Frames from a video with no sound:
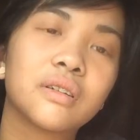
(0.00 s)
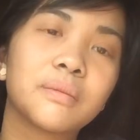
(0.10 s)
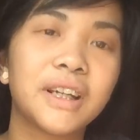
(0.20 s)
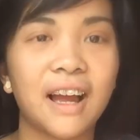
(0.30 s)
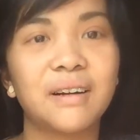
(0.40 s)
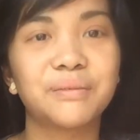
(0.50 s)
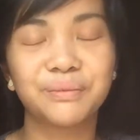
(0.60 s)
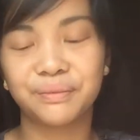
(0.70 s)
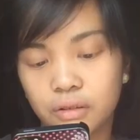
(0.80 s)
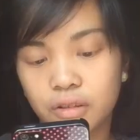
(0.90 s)
But yeah,
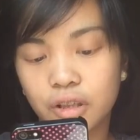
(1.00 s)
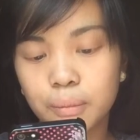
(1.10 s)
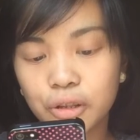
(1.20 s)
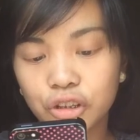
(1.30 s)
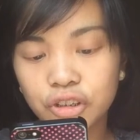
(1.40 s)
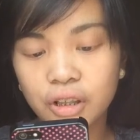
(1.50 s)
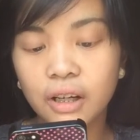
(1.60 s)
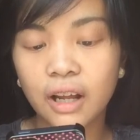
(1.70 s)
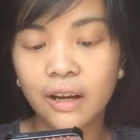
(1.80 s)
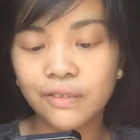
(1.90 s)
number
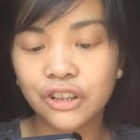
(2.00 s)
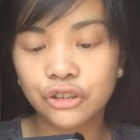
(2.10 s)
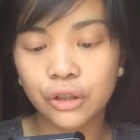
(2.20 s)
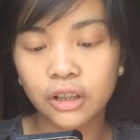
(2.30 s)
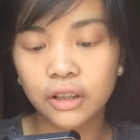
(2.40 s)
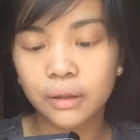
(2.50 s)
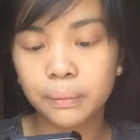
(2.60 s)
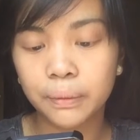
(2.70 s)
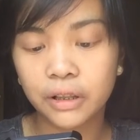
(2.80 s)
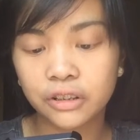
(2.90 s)
thirteen, have a strictly
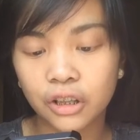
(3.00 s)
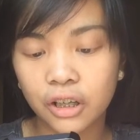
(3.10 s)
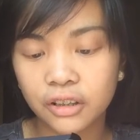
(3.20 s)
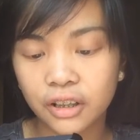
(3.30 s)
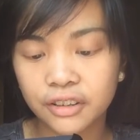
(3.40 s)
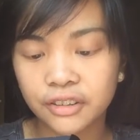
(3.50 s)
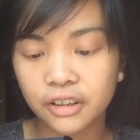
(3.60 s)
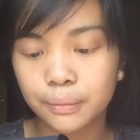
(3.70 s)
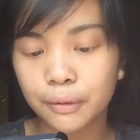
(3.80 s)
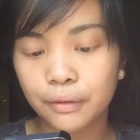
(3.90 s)
platonic
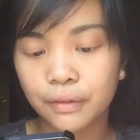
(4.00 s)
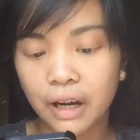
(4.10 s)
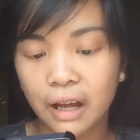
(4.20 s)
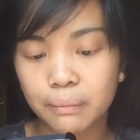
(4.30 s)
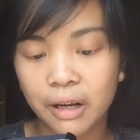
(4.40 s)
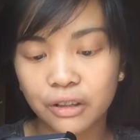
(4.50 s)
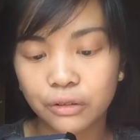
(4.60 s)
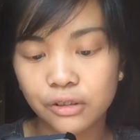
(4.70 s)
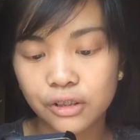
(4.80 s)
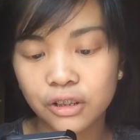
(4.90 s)
sleepover at
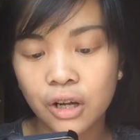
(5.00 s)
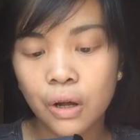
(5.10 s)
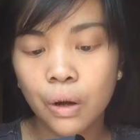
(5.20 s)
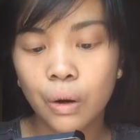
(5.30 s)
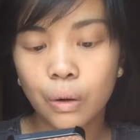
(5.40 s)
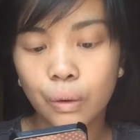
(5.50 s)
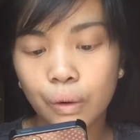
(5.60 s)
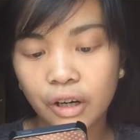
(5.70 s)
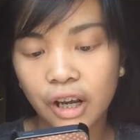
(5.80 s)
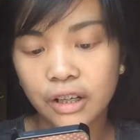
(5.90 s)
Michael's,
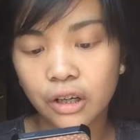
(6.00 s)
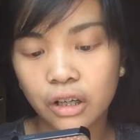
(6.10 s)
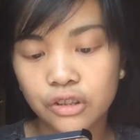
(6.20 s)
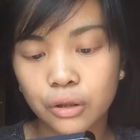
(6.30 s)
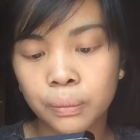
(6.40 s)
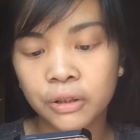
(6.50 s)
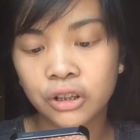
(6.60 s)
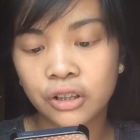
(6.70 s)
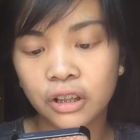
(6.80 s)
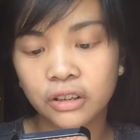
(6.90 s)
or a not so
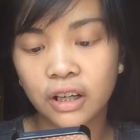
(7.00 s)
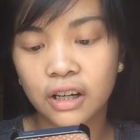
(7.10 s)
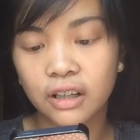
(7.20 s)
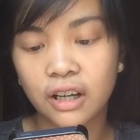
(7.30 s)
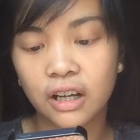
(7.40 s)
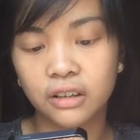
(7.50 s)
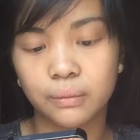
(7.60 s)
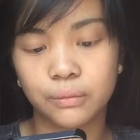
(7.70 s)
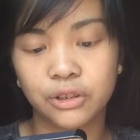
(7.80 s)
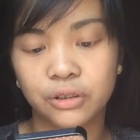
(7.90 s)
platonic night at
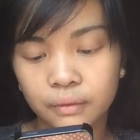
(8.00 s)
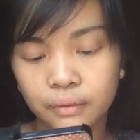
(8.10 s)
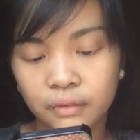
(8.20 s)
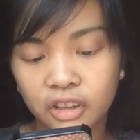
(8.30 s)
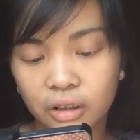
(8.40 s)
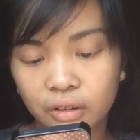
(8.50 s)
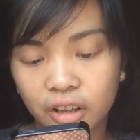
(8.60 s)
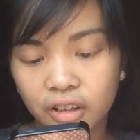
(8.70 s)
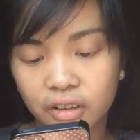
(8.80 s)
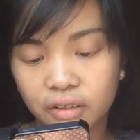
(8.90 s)
Callum's. I don't
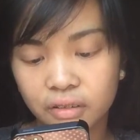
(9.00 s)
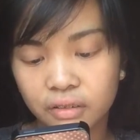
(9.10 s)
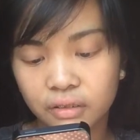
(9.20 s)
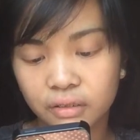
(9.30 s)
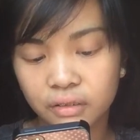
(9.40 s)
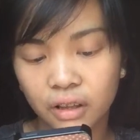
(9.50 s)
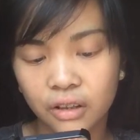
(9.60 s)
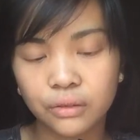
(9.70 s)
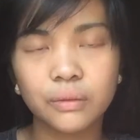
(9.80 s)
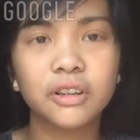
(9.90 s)
get it. I
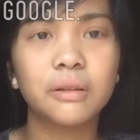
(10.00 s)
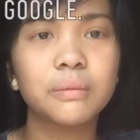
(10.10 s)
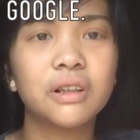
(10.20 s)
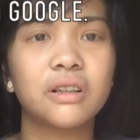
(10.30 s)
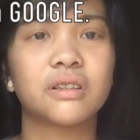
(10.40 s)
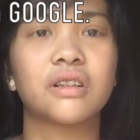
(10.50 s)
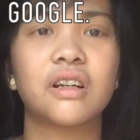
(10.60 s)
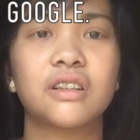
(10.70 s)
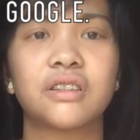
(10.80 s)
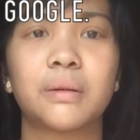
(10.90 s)
don't know what that means.
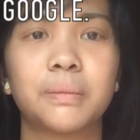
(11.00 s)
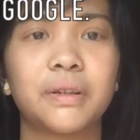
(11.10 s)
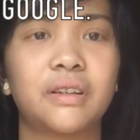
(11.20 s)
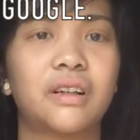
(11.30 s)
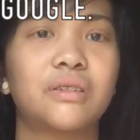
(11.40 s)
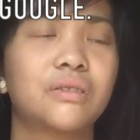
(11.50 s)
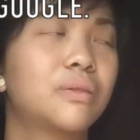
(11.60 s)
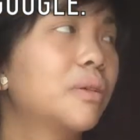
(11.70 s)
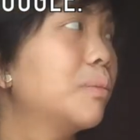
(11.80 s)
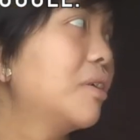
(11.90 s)
Can I skip it? I don't know what it